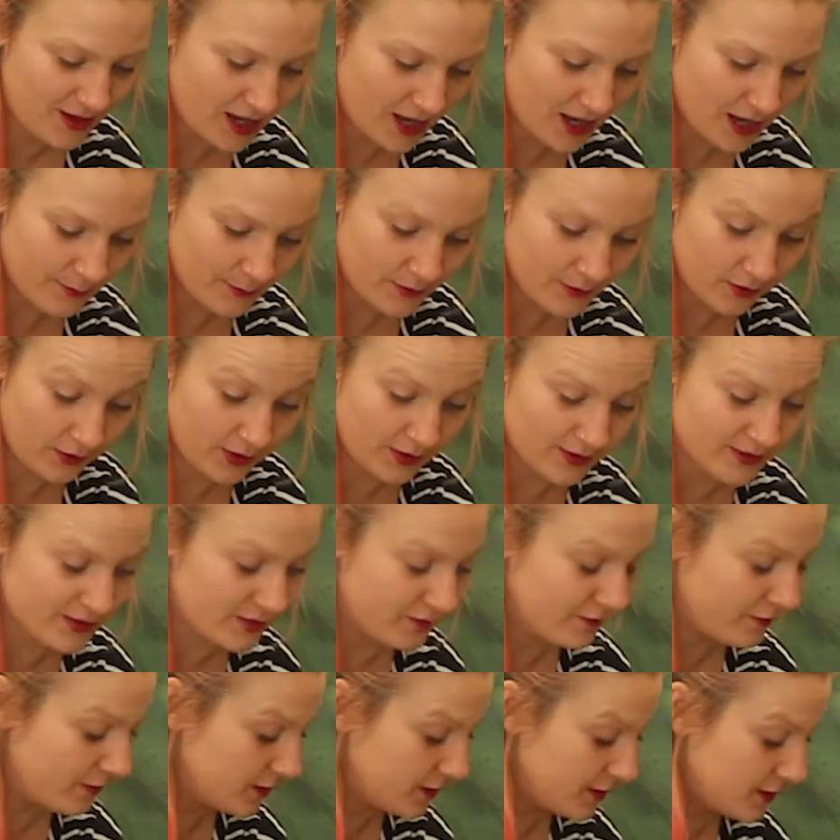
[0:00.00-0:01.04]
Okay, so
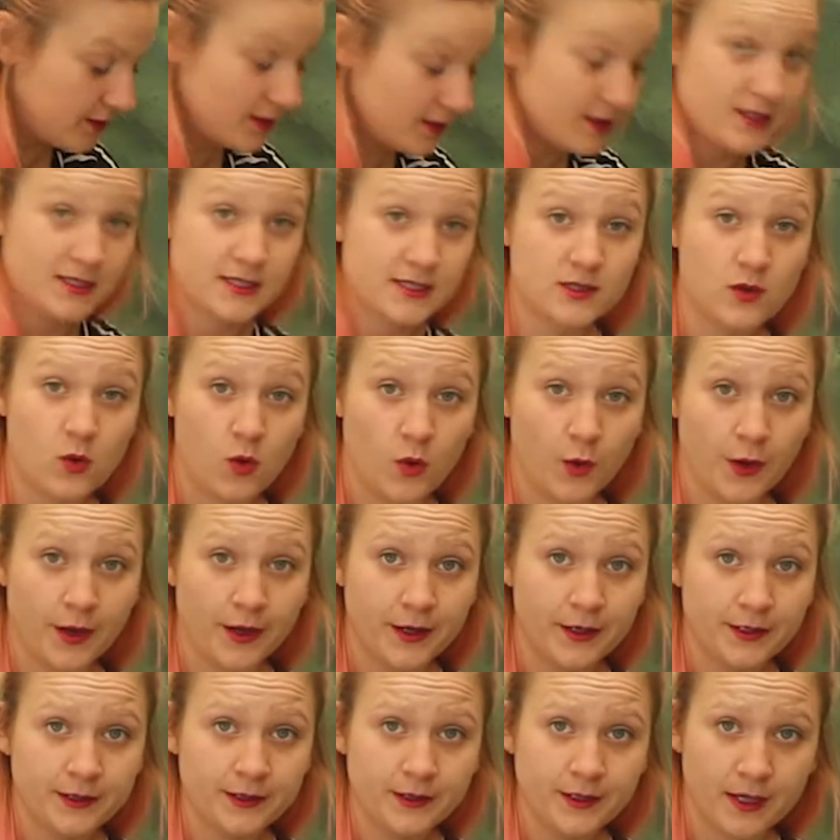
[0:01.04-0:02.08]
this is a
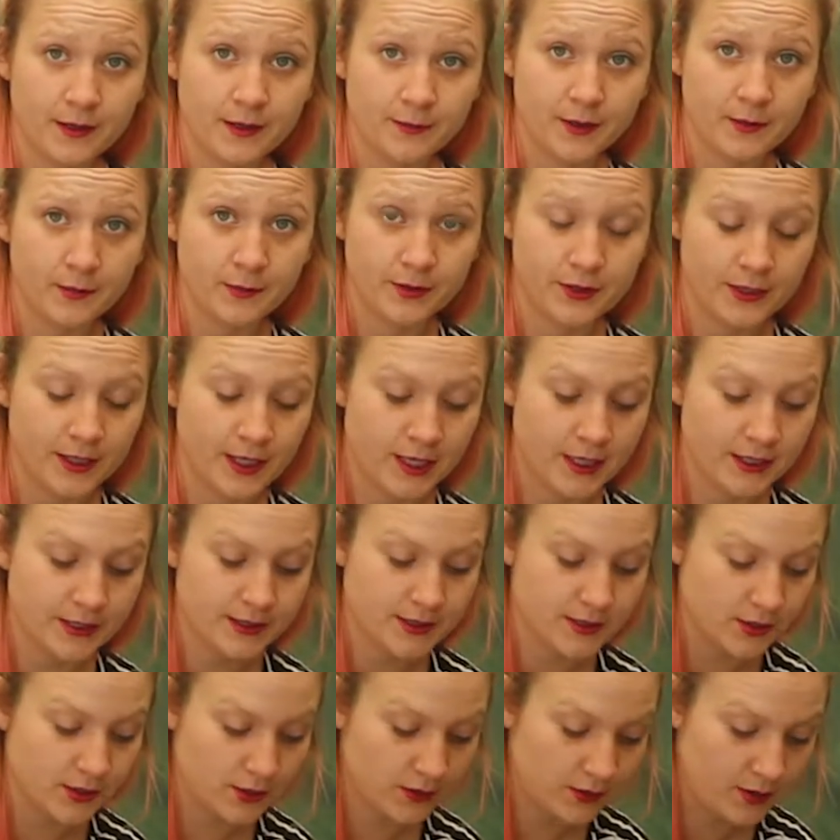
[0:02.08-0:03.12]
Hoya that I'm going to put in here.
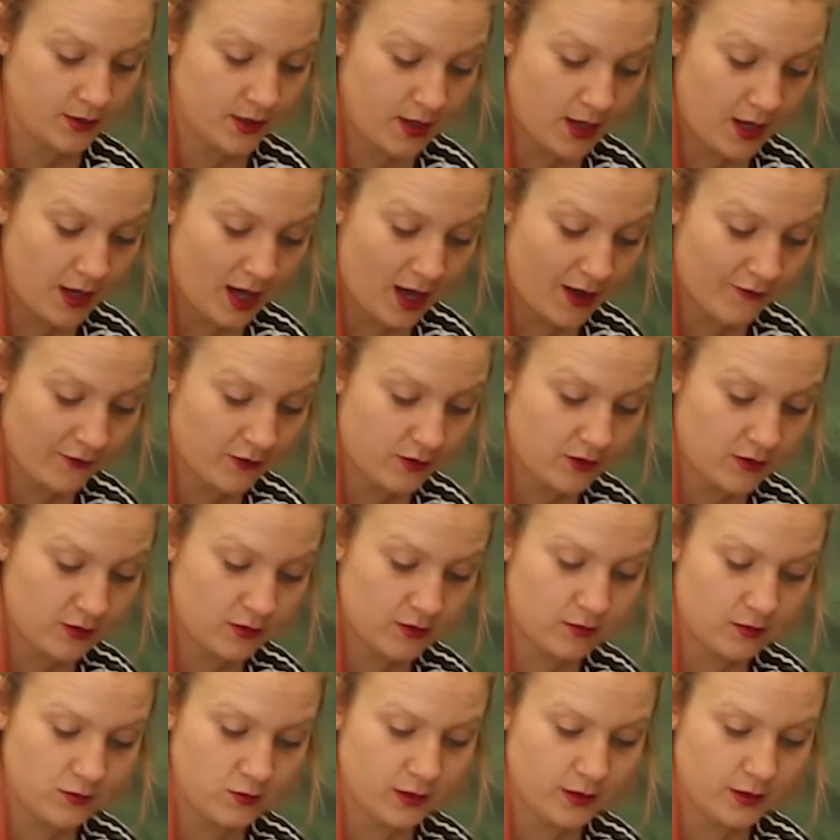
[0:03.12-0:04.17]
So I've got
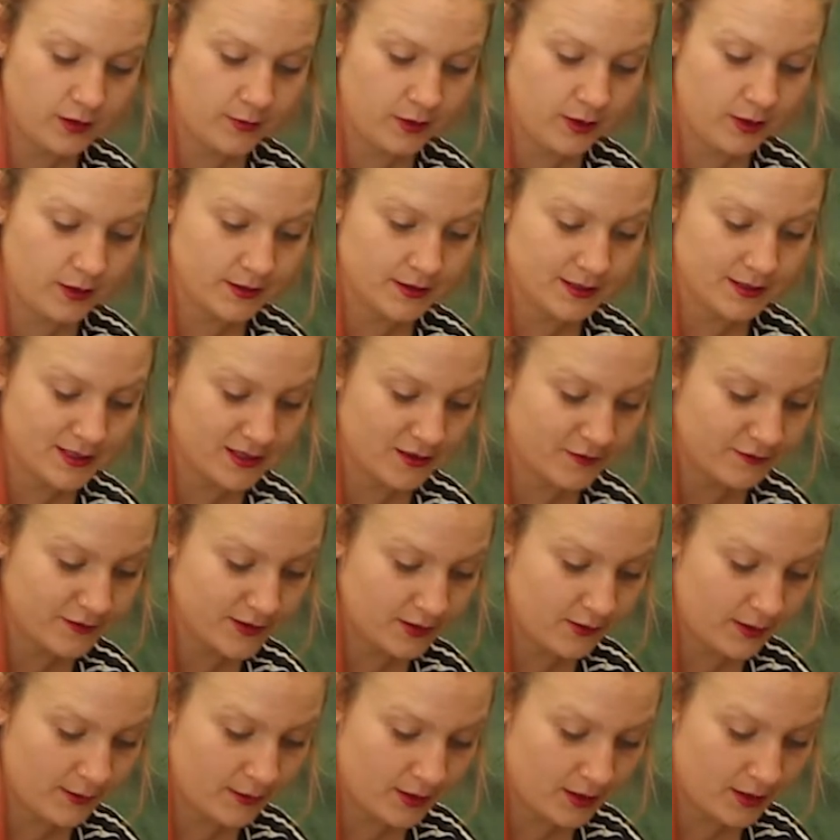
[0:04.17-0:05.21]
orchid bark and stuff, so
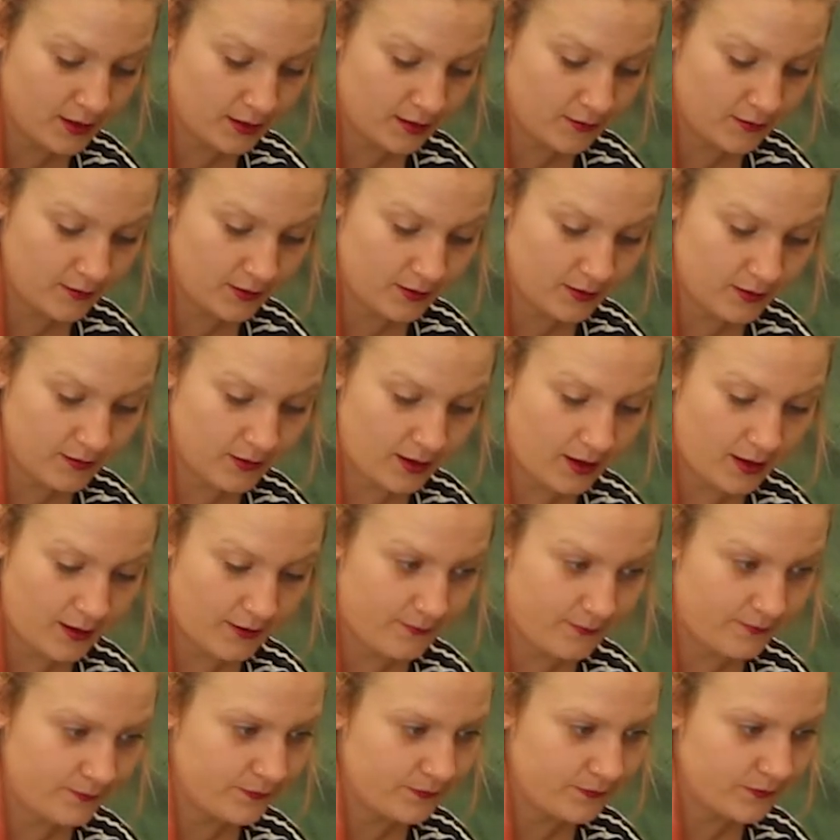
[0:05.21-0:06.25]
I'm going to
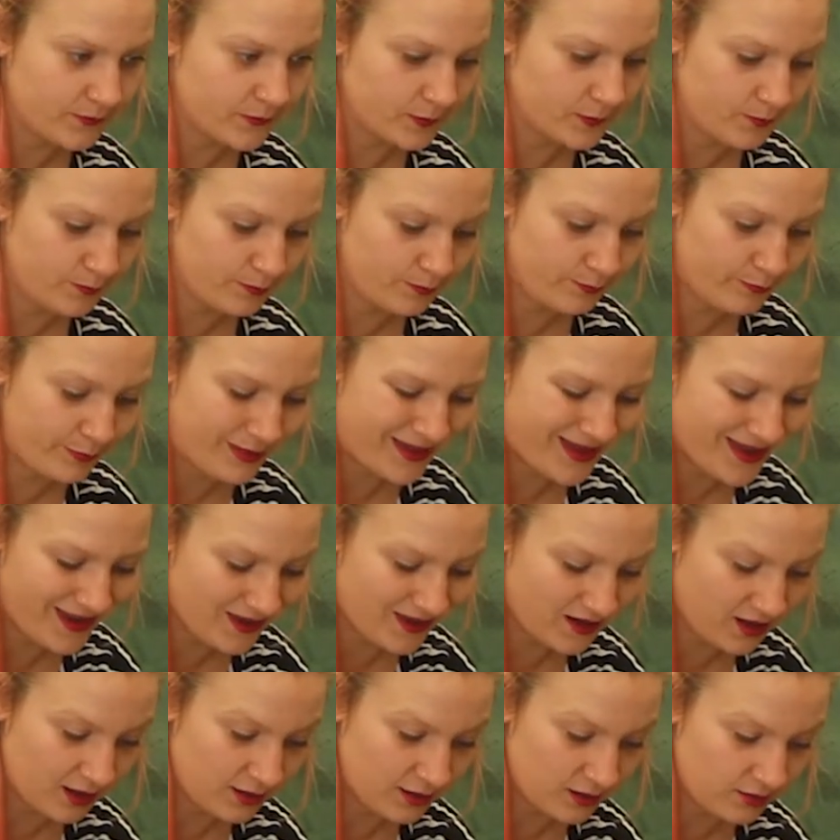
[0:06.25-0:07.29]

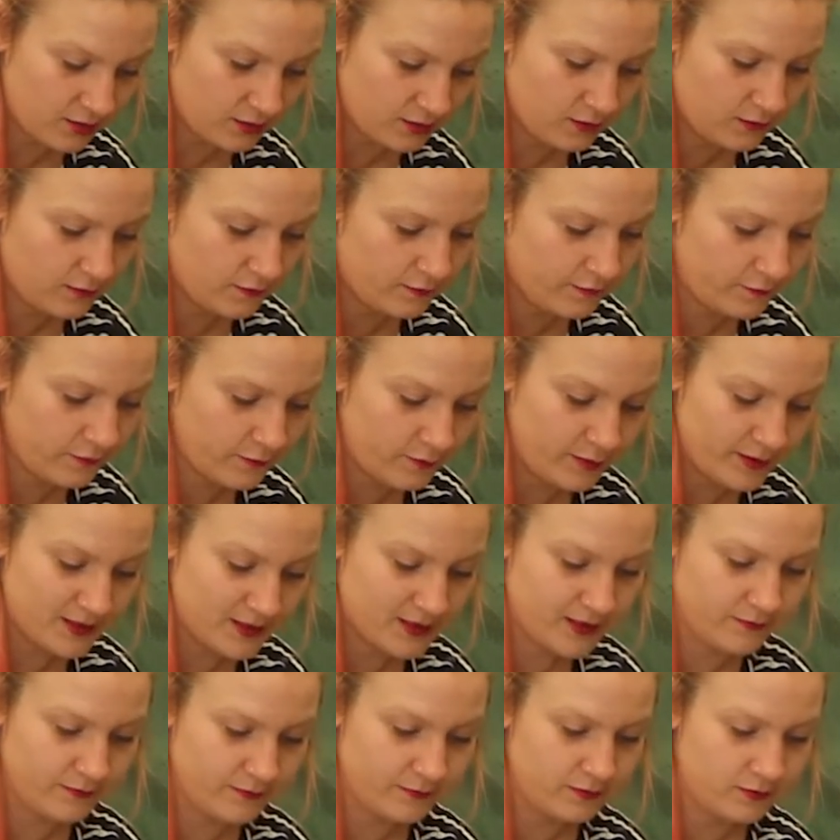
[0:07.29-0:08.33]
pick for
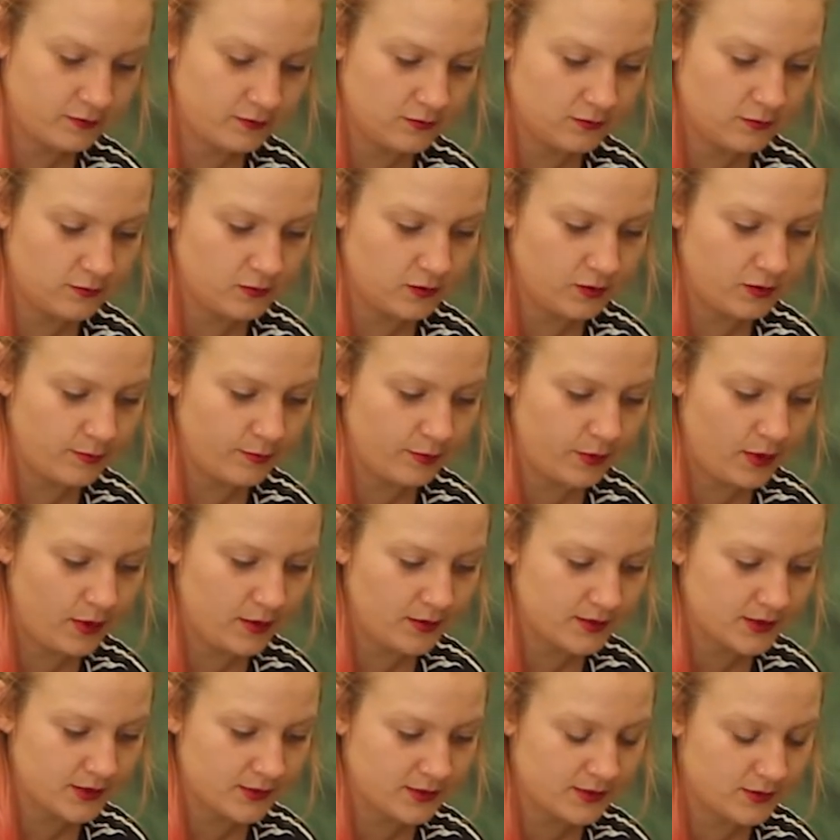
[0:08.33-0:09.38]
bits of orchid
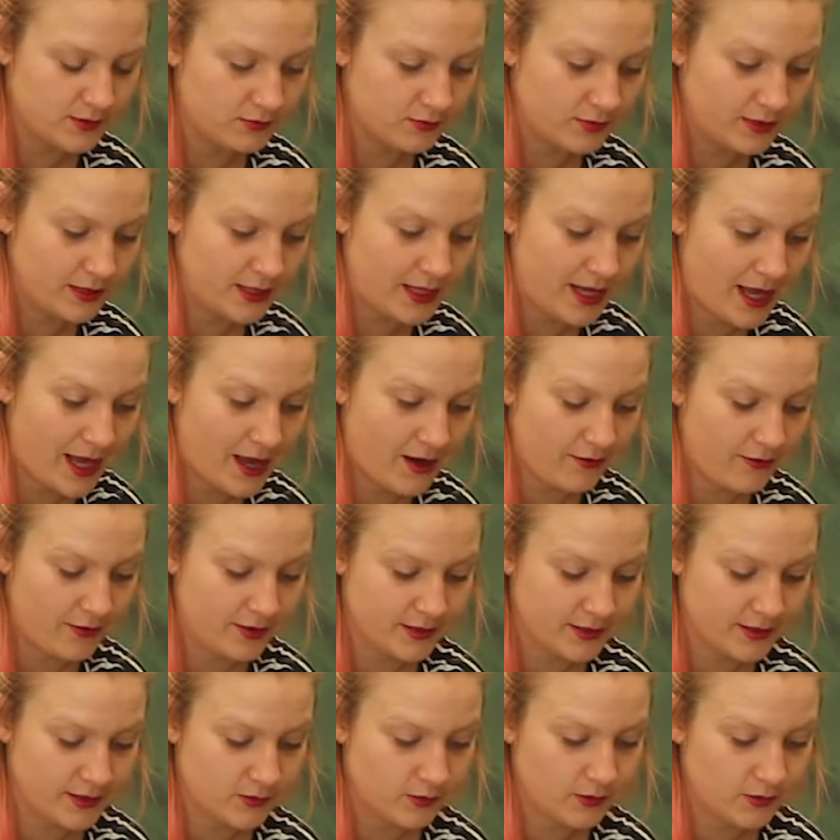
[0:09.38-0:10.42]
bark, so it's a really
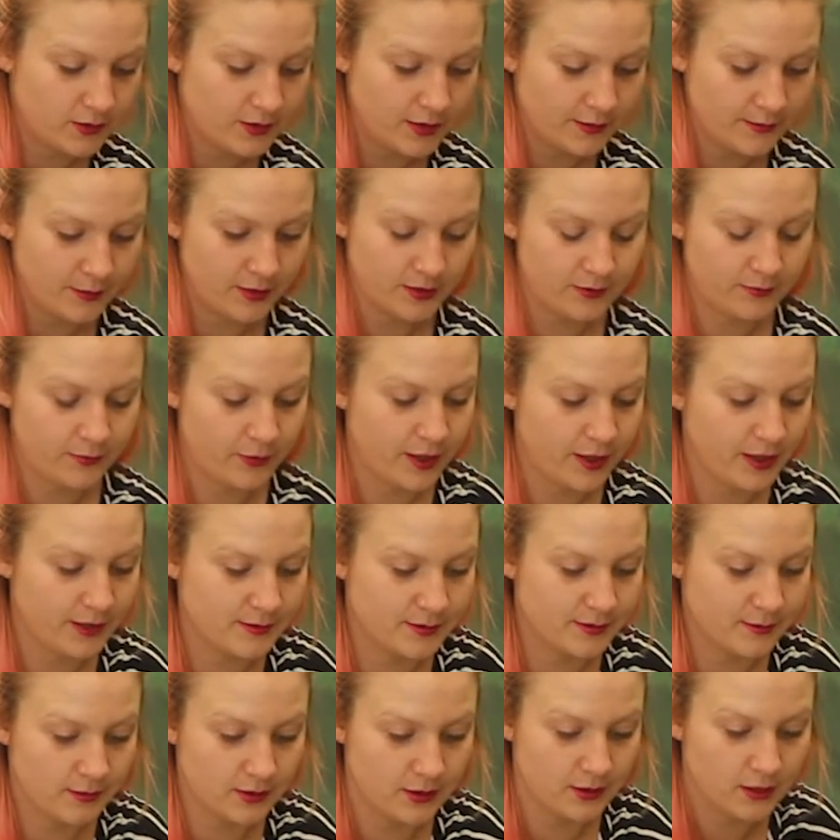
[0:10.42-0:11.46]
airy soil. I'm going to break up
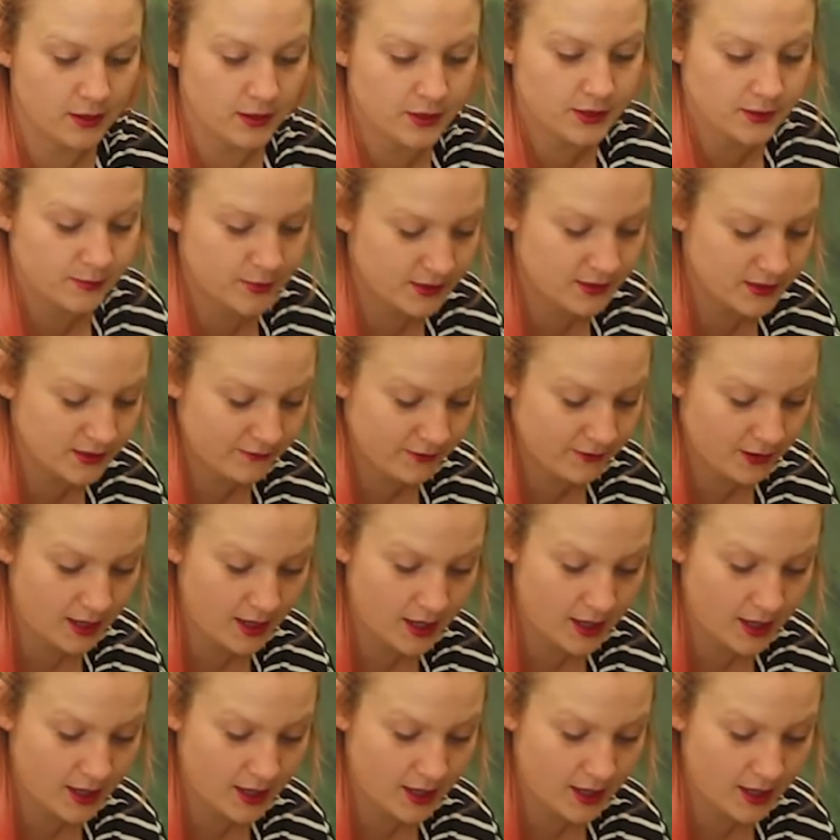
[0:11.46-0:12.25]
some of the large bits if I